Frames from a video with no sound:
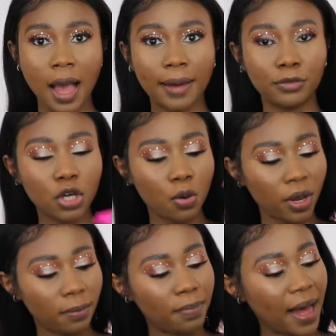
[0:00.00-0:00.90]
I'm
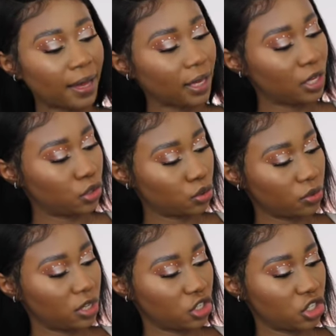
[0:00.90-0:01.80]
going back into
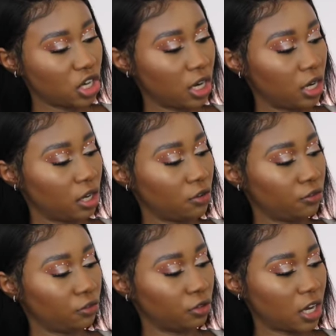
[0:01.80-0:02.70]
the shade
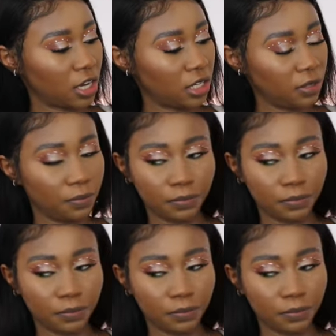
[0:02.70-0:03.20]
Fulani.